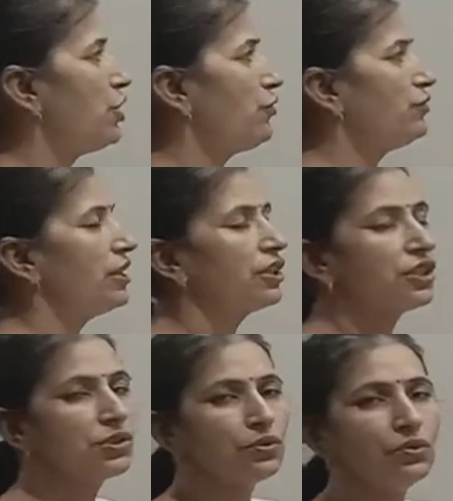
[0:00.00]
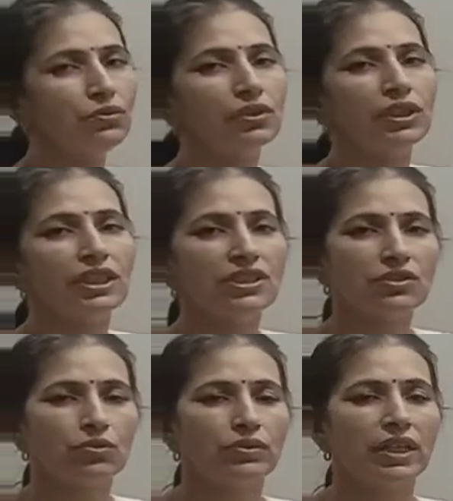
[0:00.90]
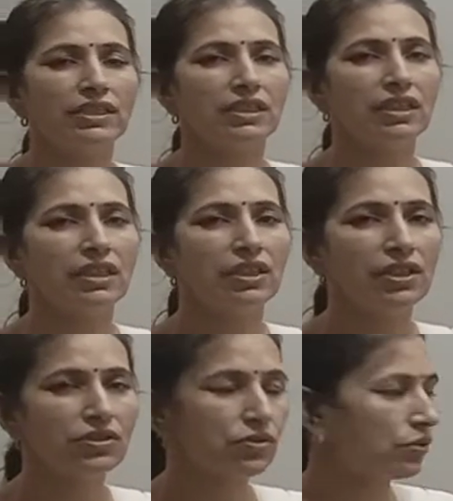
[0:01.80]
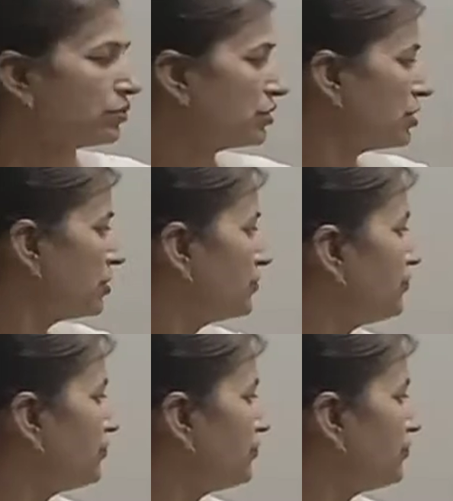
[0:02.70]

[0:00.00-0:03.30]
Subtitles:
of the tissue is known as a histology.